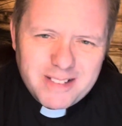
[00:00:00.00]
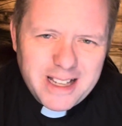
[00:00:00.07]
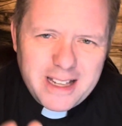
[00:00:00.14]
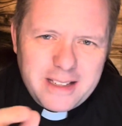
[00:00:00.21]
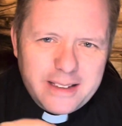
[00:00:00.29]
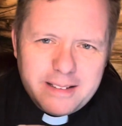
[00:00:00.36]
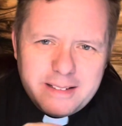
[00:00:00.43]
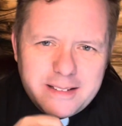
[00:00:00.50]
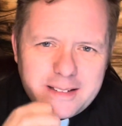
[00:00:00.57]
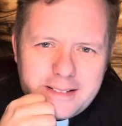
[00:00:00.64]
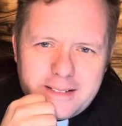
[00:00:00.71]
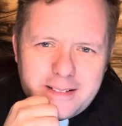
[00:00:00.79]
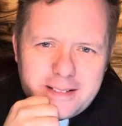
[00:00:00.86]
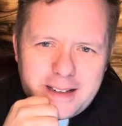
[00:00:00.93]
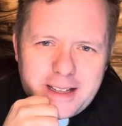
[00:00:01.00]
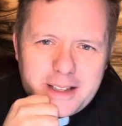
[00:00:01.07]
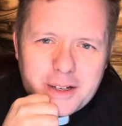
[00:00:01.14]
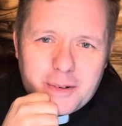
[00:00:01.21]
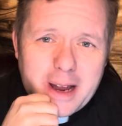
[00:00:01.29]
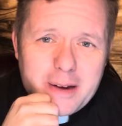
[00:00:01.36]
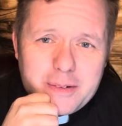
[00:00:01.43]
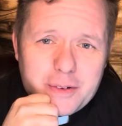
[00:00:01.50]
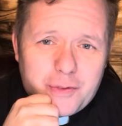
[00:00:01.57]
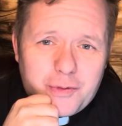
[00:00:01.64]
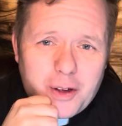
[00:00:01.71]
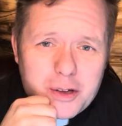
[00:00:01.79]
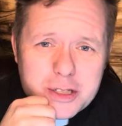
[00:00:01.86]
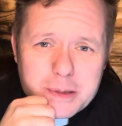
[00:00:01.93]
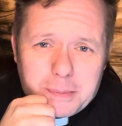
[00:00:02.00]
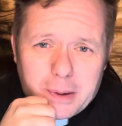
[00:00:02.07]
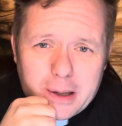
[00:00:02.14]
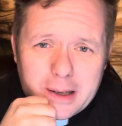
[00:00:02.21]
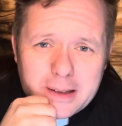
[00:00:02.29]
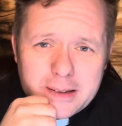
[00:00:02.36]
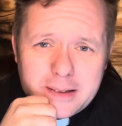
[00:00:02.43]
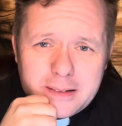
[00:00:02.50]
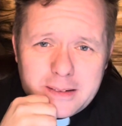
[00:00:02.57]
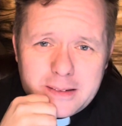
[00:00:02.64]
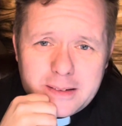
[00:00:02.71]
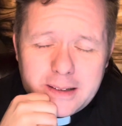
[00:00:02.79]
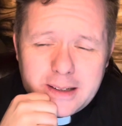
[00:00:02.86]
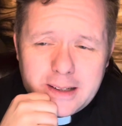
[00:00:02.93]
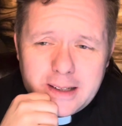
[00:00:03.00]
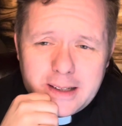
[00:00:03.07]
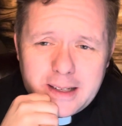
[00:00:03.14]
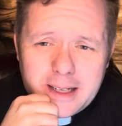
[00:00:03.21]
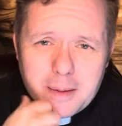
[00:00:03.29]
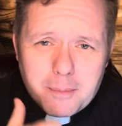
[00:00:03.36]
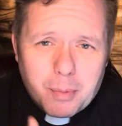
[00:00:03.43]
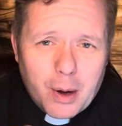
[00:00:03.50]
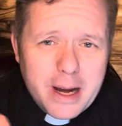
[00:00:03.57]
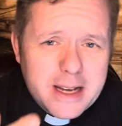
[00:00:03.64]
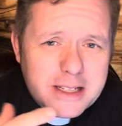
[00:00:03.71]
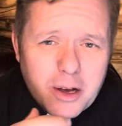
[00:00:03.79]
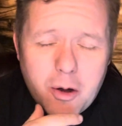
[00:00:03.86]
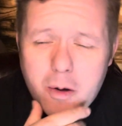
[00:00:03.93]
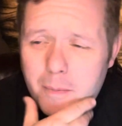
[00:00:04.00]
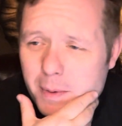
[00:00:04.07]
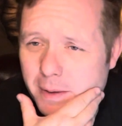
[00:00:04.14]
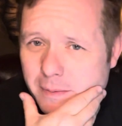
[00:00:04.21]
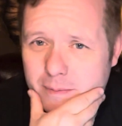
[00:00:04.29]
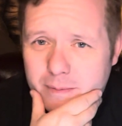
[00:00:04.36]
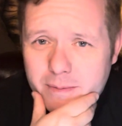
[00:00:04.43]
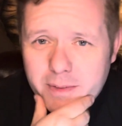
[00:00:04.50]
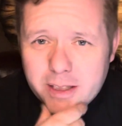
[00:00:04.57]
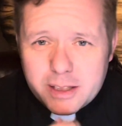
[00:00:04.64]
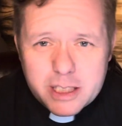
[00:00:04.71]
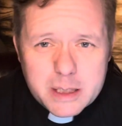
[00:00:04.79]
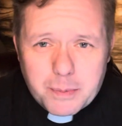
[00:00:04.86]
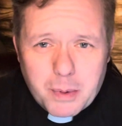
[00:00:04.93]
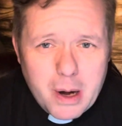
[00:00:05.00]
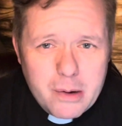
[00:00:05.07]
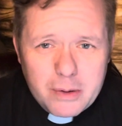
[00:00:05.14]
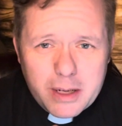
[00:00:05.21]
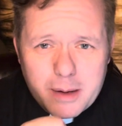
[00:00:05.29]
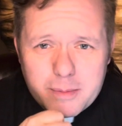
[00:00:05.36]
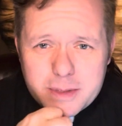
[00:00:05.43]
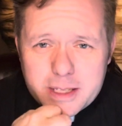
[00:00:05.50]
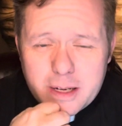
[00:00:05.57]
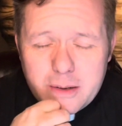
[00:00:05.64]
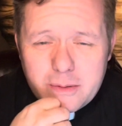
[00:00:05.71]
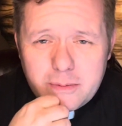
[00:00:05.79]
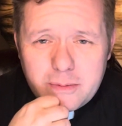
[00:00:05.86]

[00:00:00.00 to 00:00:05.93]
and in the ground it falls apart it breaks open the sprout comes out